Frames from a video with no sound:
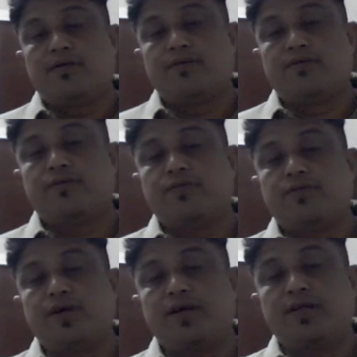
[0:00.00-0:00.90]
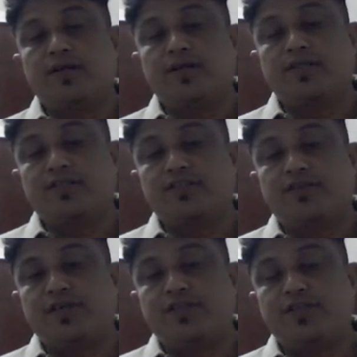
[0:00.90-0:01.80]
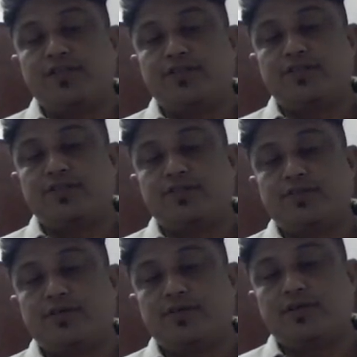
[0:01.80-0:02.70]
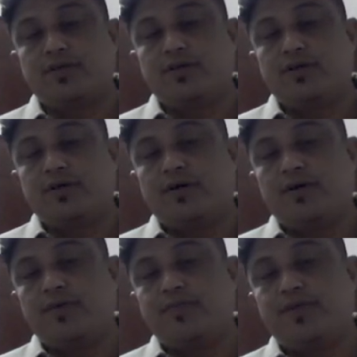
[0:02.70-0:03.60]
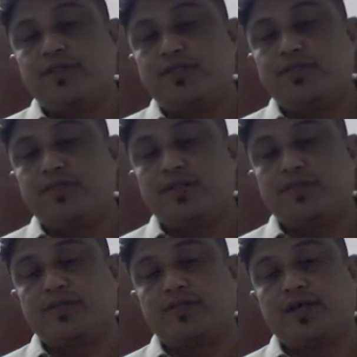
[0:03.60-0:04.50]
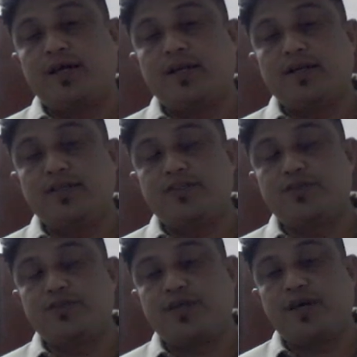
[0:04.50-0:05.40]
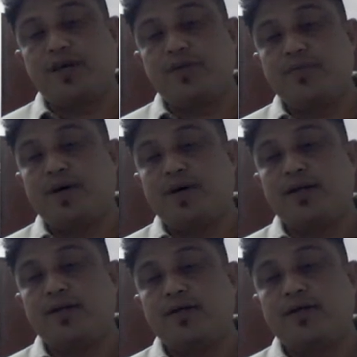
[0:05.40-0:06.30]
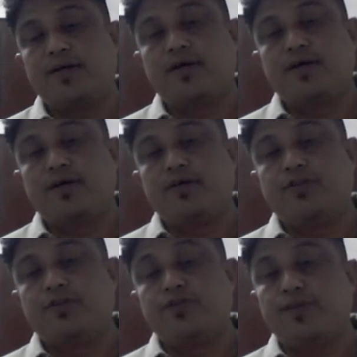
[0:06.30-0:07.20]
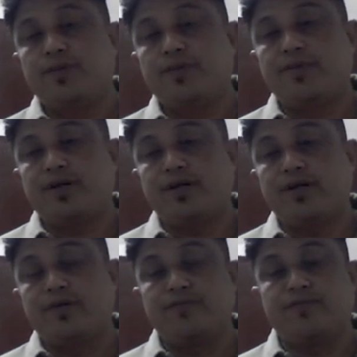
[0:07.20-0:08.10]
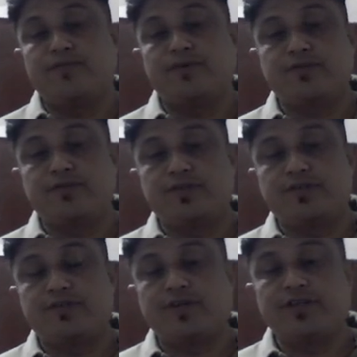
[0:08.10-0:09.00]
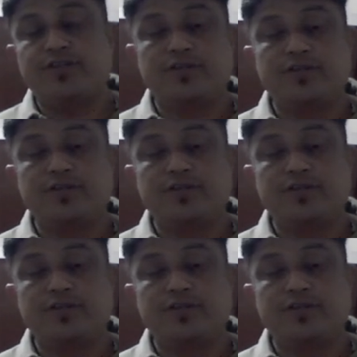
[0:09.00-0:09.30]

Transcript: So, what are the considerations or principles at least to be kept in mind to develop a curriculum for school education?